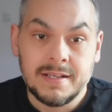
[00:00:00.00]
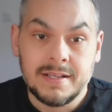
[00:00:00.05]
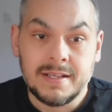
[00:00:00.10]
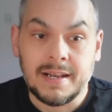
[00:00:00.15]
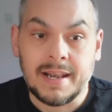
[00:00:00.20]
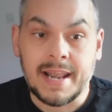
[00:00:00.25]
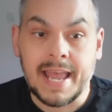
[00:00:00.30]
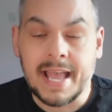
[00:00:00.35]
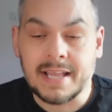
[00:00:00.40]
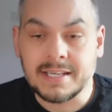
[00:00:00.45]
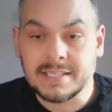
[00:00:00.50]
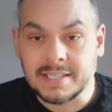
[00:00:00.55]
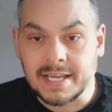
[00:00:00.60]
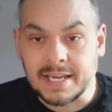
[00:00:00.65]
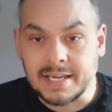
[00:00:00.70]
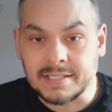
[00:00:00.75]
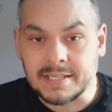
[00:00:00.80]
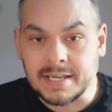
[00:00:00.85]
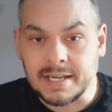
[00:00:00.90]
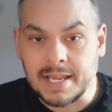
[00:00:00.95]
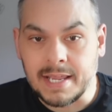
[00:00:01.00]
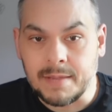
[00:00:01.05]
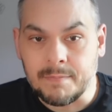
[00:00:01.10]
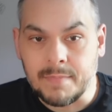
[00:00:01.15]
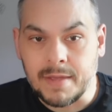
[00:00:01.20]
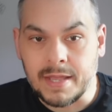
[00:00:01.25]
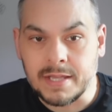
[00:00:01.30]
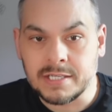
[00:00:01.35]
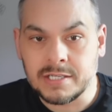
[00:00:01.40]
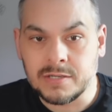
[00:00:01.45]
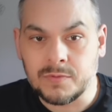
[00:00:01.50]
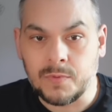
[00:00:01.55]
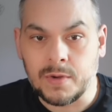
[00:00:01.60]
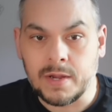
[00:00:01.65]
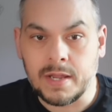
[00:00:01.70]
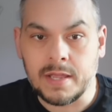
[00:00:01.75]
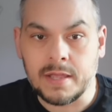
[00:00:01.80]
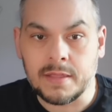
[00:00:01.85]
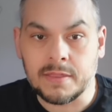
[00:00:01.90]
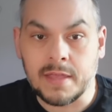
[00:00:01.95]
last season he missed
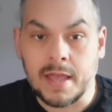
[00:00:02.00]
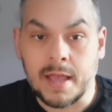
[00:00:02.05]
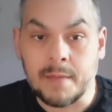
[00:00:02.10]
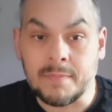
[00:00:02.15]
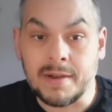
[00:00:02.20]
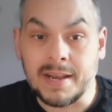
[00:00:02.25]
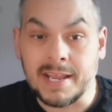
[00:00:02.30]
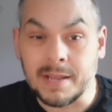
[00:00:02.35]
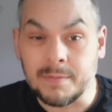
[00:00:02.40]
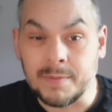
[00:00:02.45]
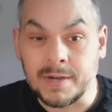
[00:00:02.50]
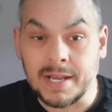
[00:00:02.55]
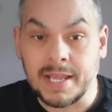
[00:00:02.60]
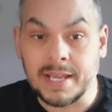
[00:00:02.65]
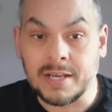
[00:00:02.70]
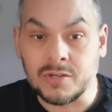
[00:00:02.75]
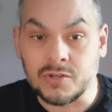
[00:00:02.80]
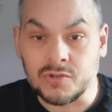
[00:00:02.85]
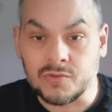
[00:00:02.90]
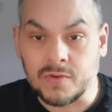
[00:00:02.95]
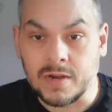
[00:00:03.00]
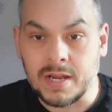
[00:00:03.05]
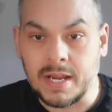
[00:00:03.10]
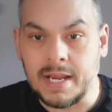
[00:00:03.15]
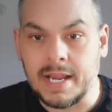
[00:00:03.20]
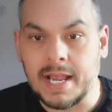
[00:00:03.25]
with ligament injury,